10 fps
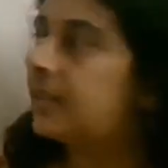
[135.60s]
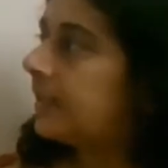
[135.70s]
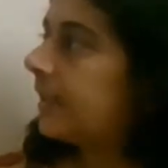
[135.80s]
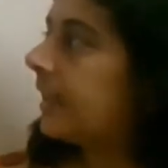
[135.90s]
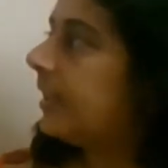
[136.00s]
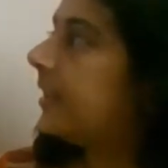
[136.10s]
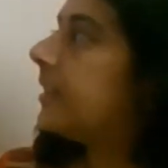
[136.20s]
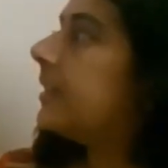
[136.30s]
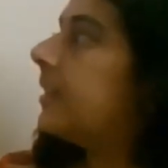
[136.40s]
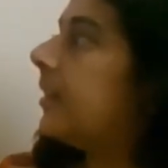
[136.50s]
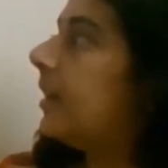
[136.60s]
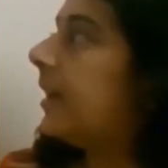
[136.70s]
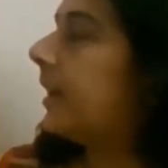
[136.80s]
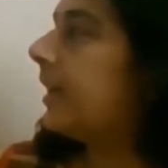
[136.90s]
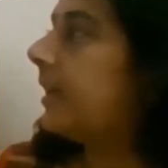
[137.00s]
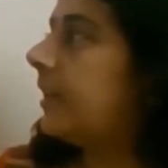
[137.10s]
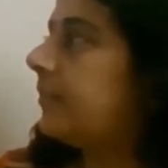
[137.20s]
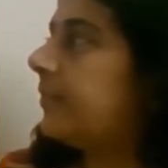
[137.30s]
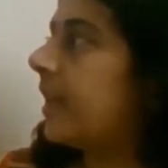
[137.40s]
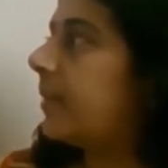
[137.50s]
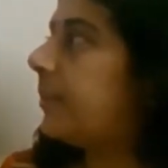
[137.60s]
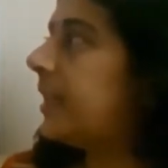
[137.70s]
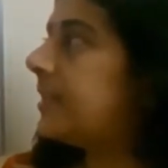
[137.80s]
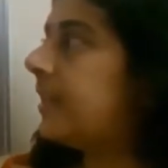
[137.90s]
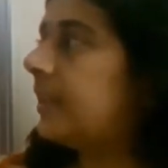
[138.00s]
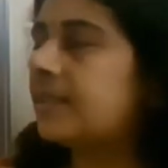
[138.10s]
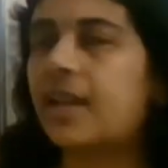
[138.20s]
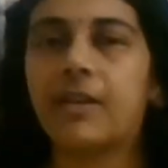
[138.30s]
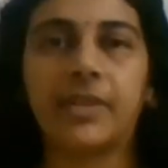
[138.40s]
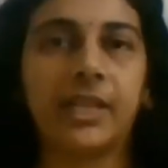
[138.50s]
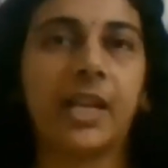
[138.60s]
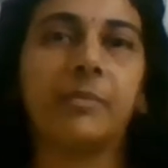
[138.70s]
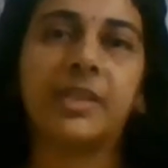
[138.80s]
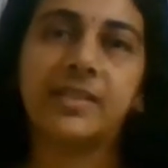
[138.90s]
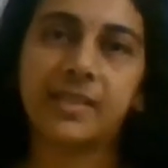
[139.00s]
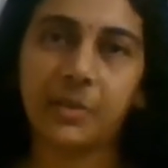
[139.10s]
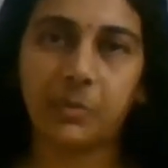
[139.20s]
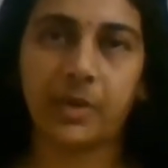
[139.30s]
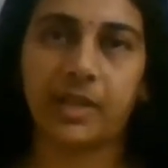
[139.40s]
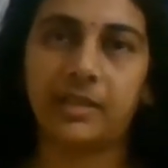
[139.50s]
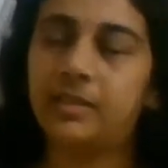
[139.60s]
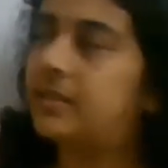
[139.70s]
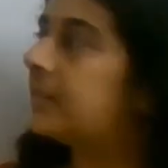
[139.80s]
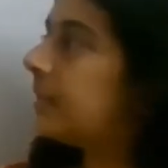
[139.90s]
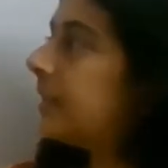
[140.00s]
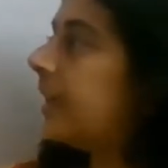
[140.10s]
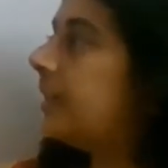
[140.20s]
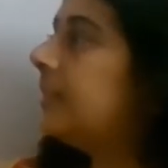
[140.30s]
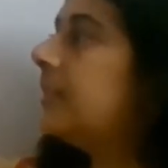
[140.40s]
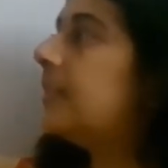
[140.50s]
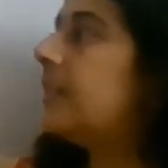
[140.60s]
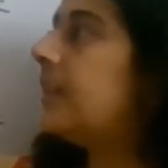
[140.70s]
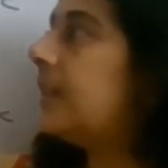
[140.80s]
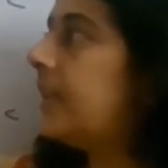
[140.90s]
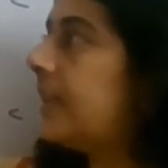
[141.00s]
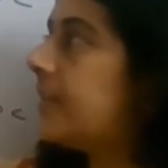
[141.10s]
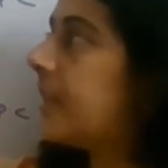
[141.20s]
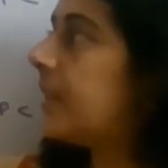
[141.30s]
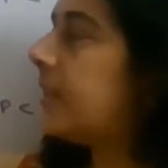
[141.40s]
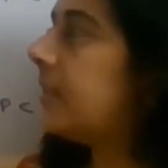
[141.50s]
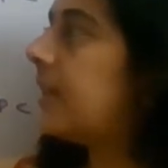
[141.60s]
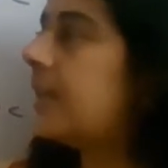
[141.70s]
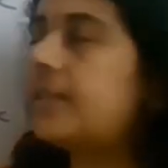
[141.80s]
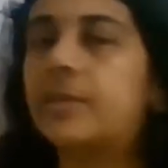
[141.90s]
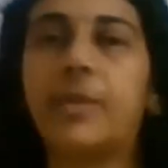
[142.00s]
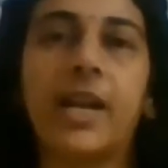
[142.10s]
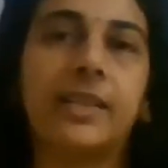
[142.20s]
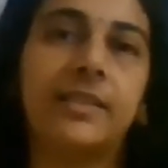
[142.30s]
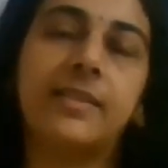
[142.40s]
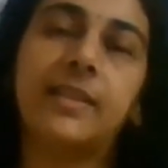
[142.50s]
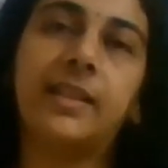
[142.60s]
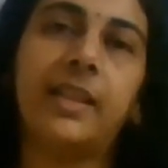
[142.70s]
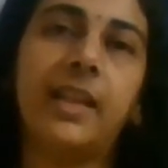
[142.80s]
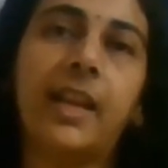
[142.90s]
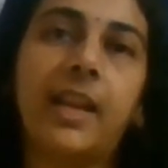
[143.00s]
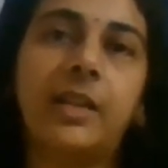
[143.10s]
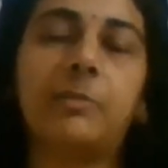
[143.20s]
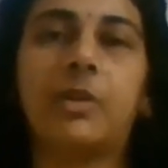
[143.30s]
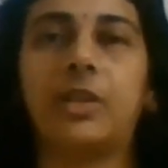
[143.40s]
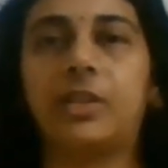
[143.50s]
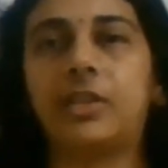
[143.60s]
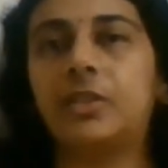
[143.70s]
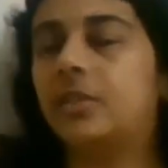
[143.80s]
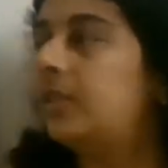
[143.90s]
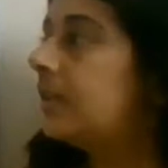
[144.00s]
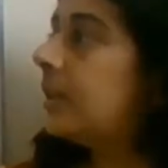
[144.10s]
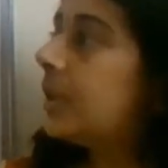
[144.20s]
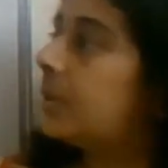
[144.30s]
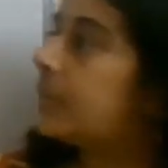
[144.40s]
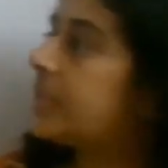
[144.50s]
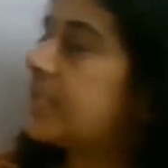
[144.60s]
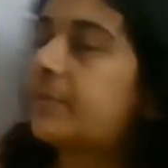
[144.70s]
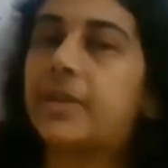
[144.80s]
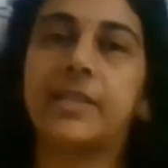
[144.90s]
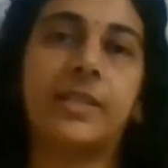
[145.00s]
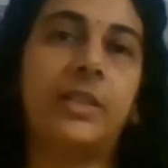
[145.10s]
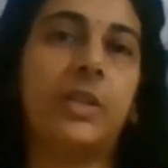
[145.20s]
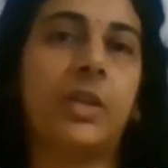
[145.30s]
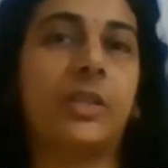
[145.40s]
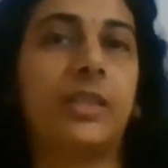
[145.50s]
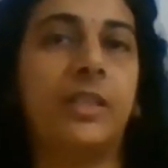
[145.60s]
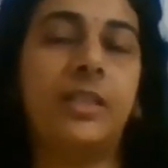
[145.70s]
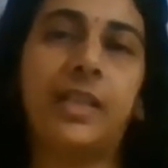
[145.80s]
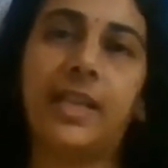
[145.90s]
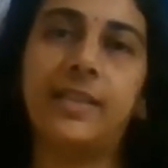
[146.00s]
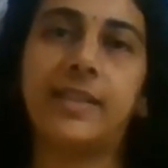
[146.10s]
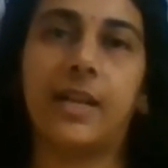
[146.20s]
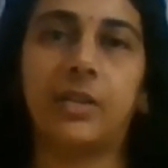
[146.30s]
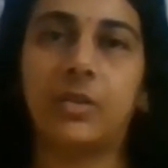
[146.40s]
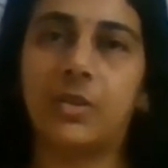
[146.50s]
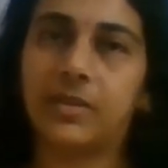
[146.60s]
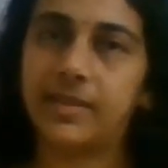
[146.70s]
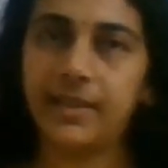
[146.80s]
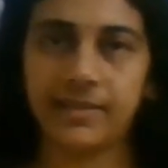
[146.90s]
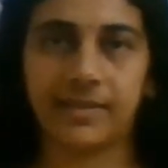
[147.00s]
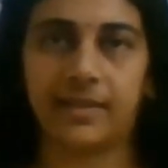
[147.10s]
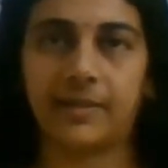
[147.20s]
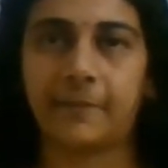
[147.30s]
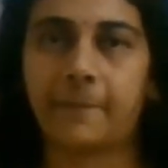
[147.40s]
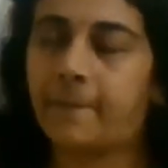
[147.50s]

Like if APC is having MHC1, then it is recognized by the CD8 molecule which is present on the T cytotoxic cell.